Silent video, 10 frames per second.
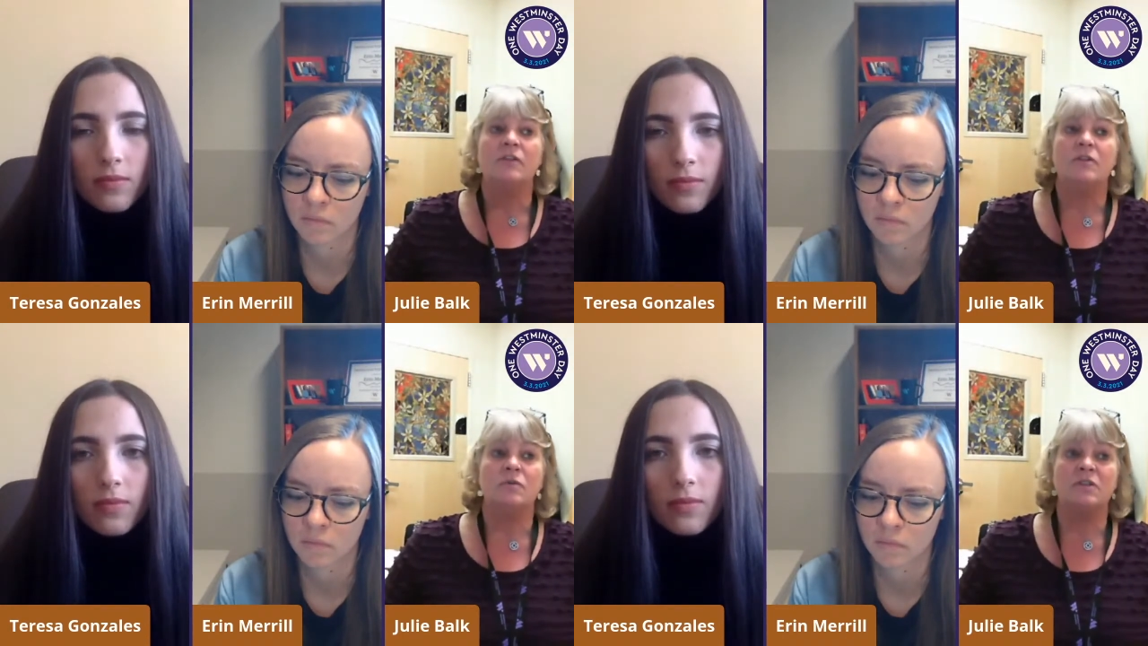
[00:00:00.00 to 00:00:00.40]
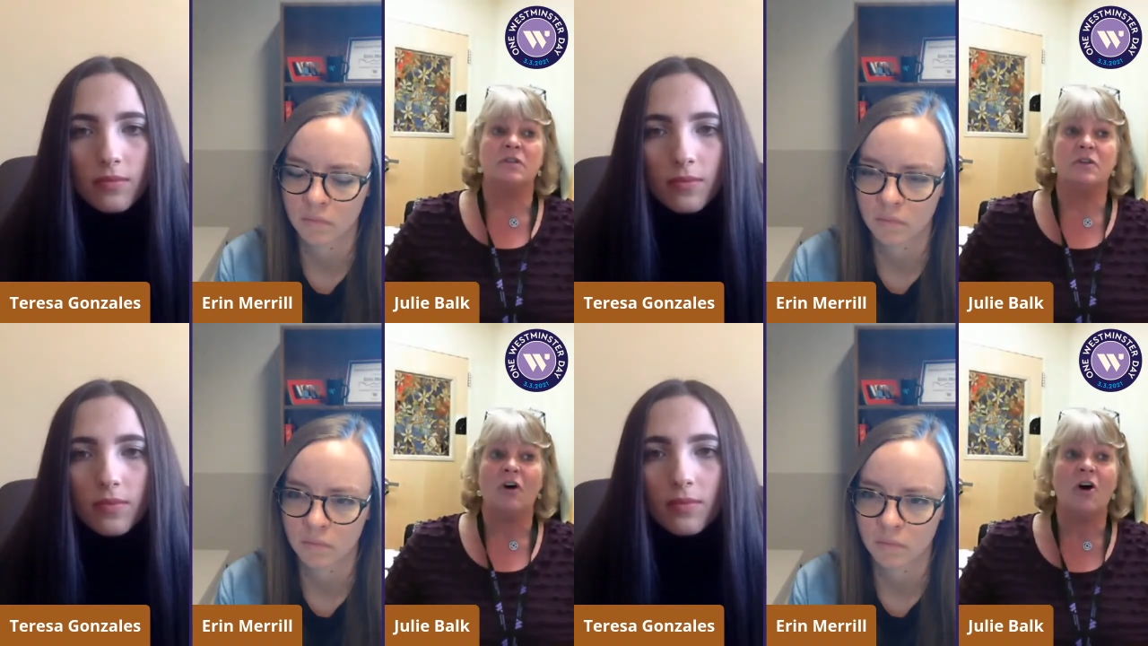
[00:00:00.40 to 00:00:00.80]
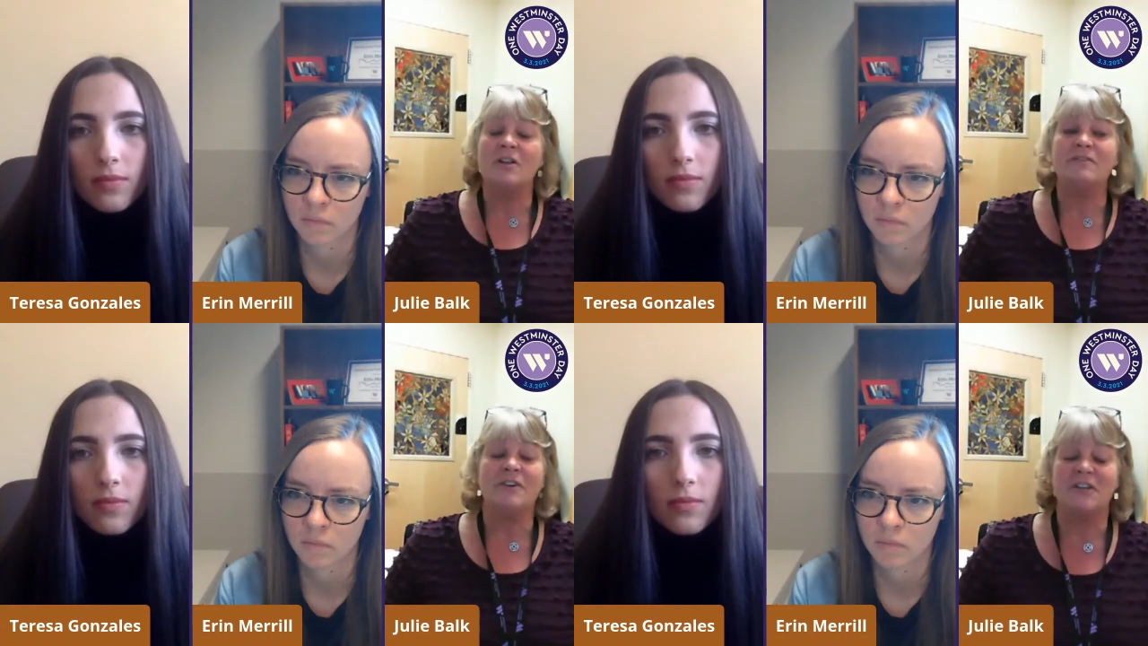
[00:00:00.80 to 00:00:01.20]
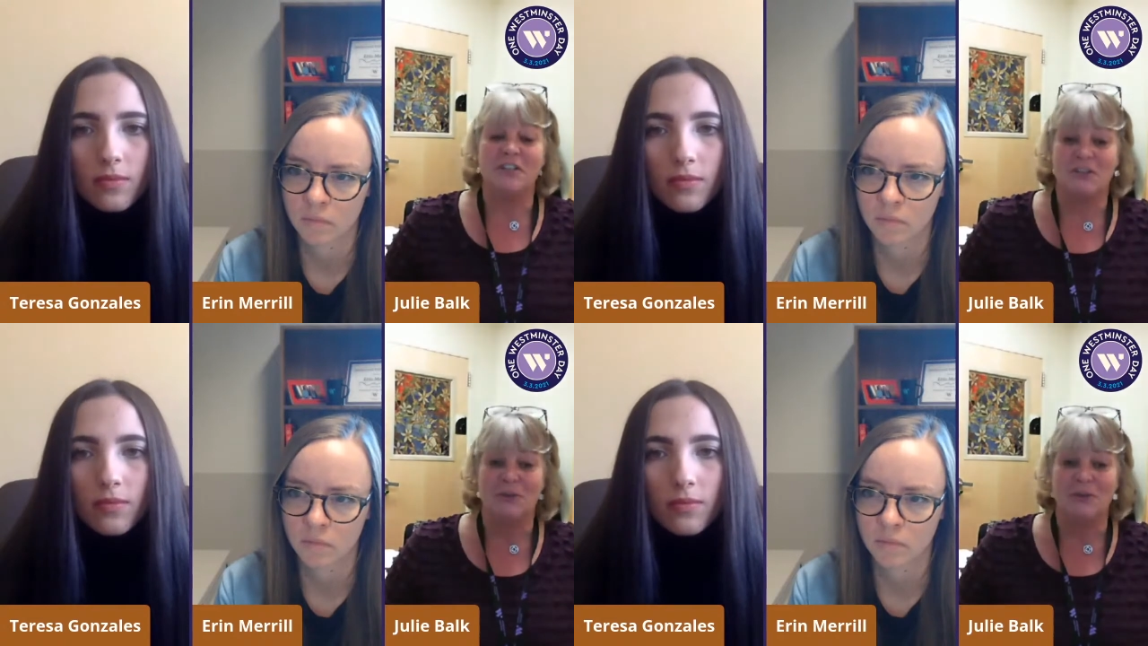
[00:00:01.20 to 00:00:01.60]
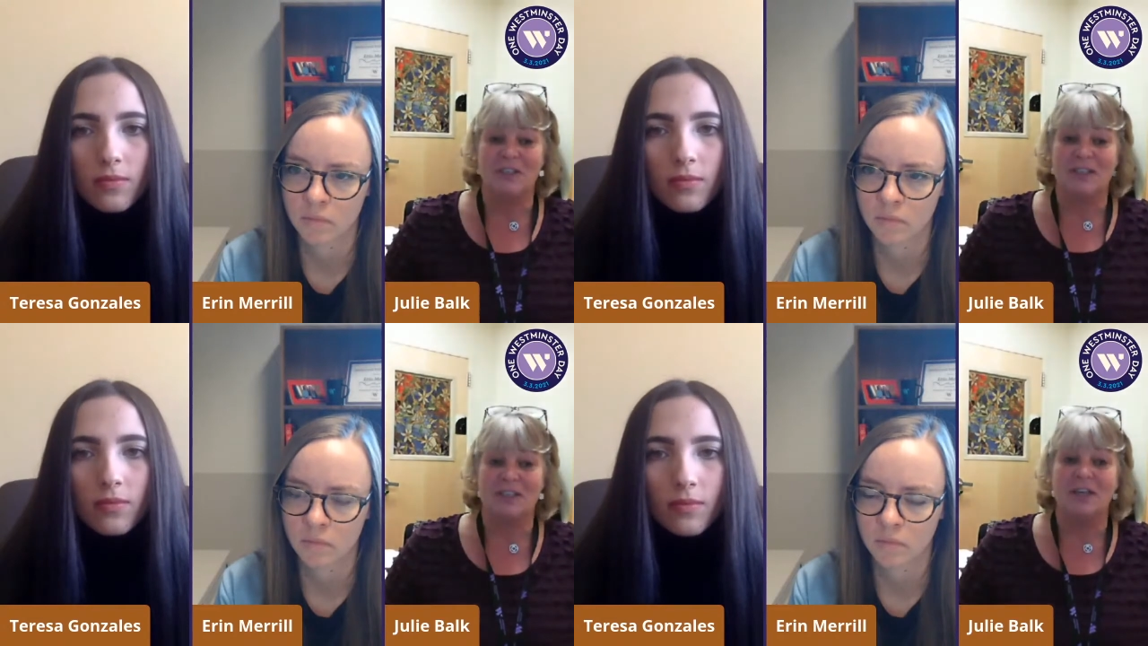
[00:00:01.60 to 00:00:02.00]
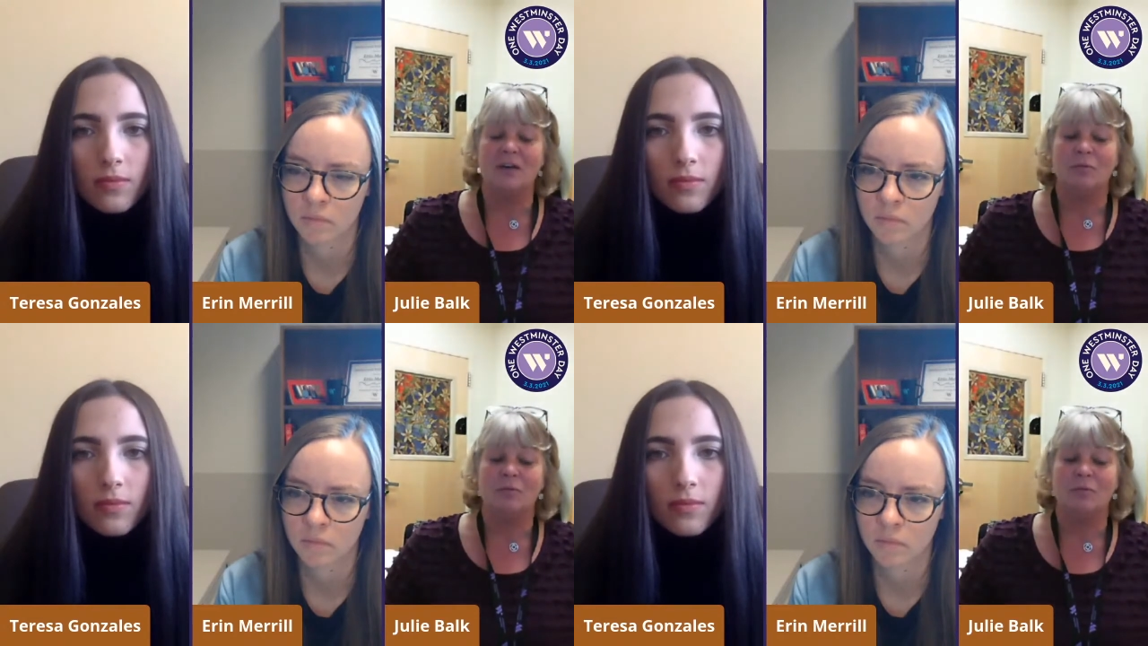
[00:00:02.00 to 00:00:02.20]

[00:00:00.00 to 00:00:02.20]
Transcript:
Speaker 1: those all of our students